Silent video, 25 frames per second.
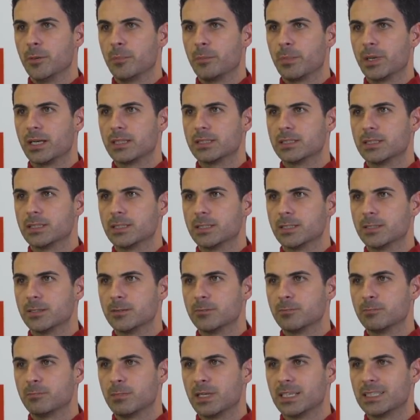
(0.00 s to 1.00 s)
but
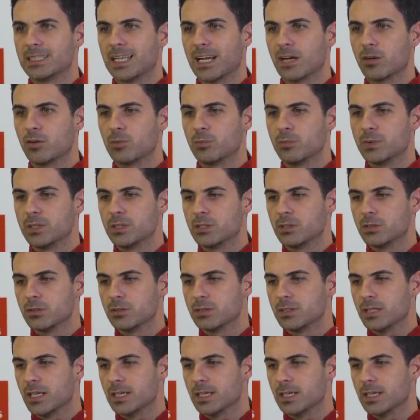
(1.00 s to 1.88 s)
um, but that commission,